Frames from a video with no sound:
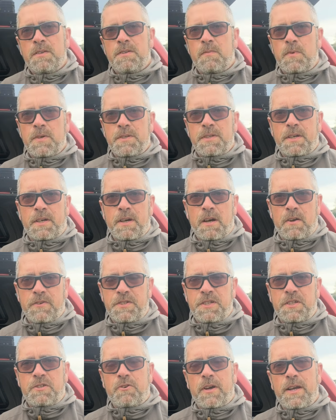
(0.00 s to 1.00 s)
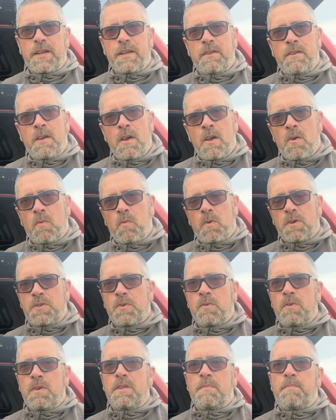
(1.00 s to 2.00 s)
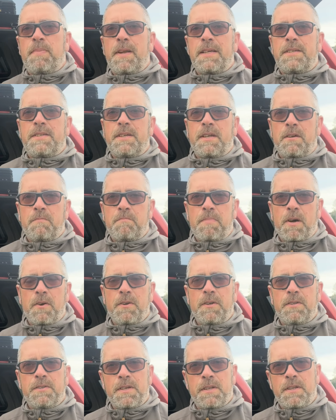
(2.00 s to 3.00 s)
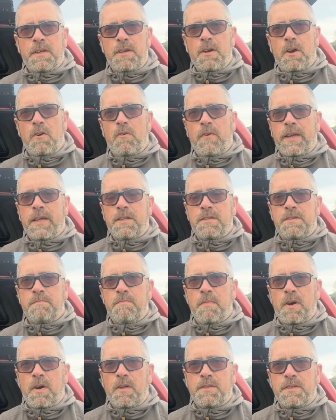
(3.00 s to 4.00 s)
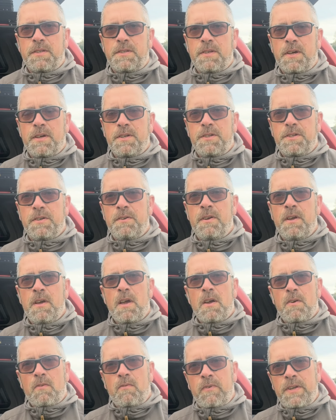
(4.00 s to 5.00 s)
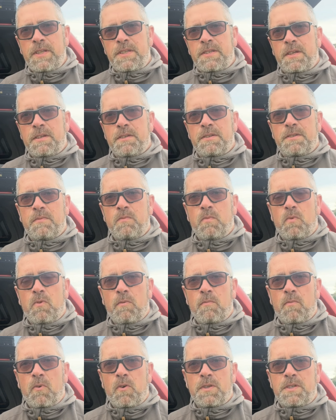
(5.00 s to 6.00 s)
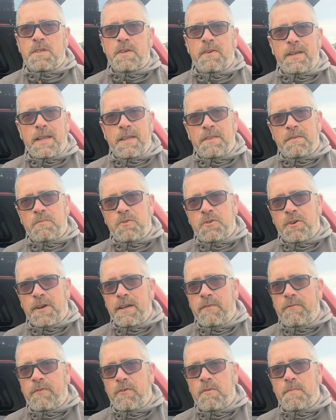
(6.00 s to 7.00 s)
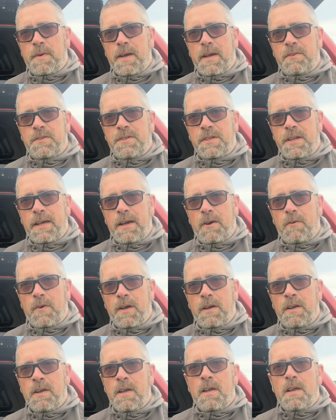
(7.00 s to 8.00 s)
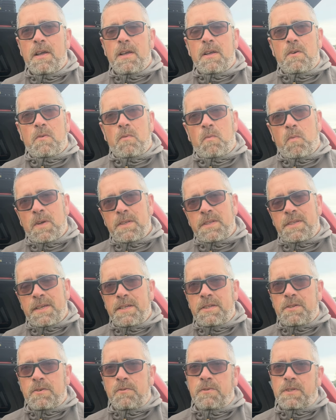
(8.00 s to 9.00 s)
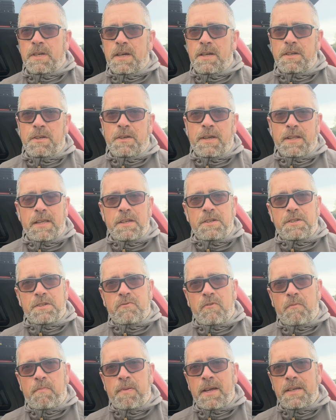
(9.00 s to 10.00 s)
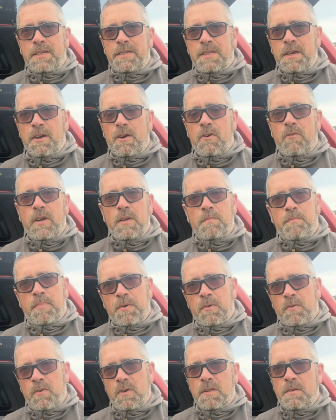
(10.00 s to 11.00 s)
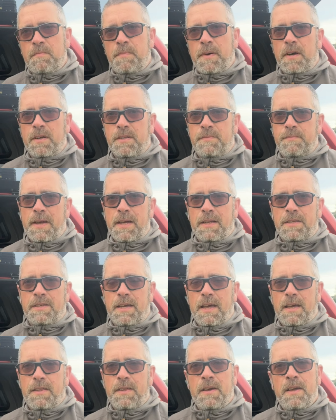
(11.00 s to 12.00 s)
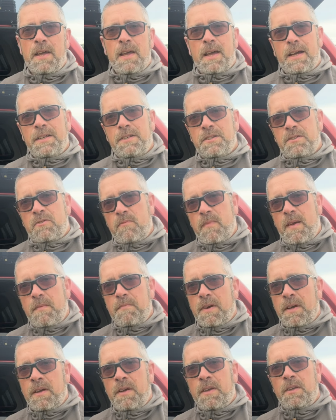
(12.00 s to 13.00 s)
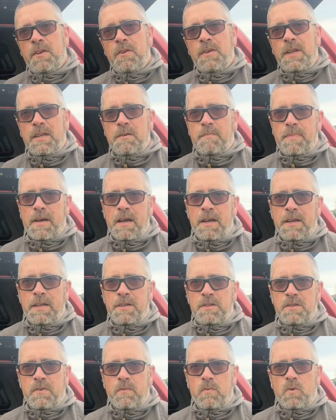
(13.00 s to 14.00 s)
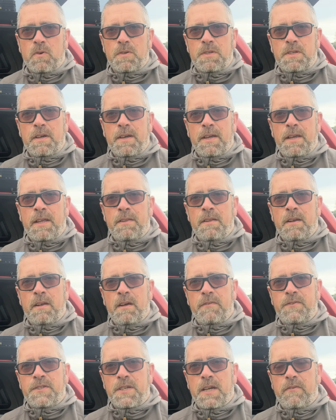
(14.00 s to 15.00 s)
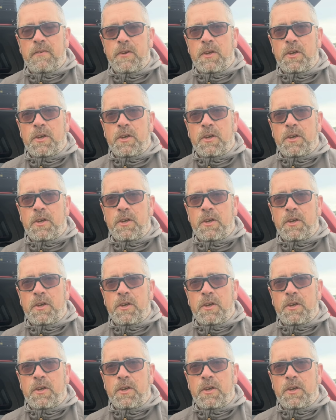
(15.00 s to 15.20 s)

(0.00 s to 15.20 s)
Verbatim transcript: So whilst the cartridge is draining, wash all of the plastic components and the O-ring in some mild detergent, rinse under some warm water and let them drain for about an hour. Once that's all done, you can then just replace the O-ring, put all of the parts back together, and just remember you need about an inch of water in the Lifesaver